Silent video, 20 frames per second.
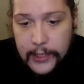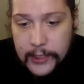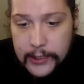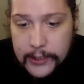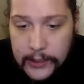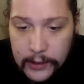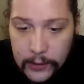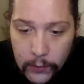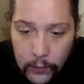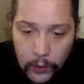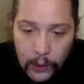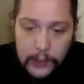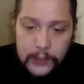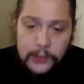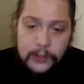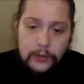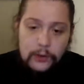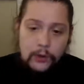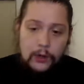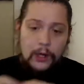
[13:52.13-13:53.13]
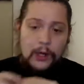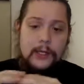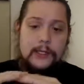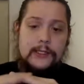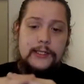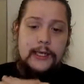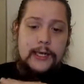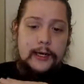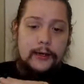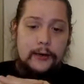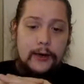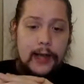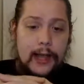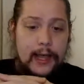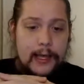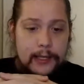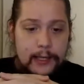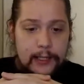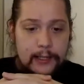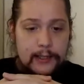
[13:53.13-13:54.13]
He didn't want to cross out
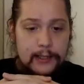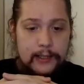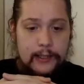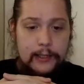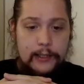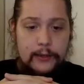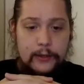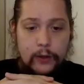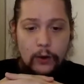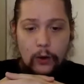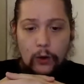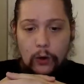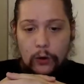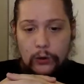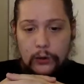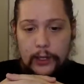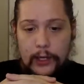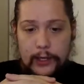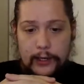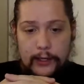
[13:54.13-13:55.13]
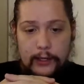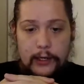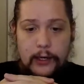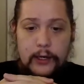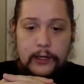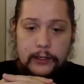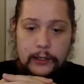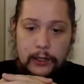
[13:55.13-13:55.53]
anything in the whole letter,